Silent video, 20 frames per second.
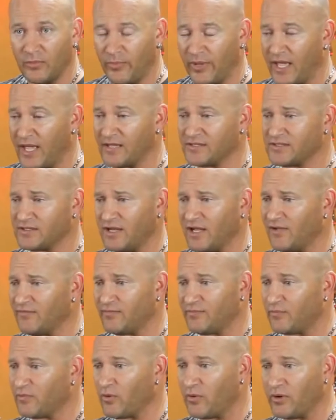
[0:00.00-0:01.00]
bands that
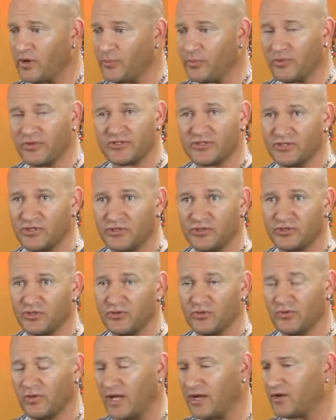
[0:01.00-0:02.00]
I've grown up listening
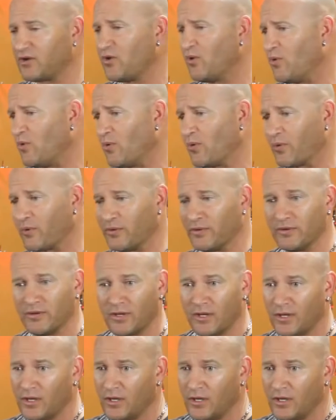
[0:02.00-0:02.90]
to, like Korn.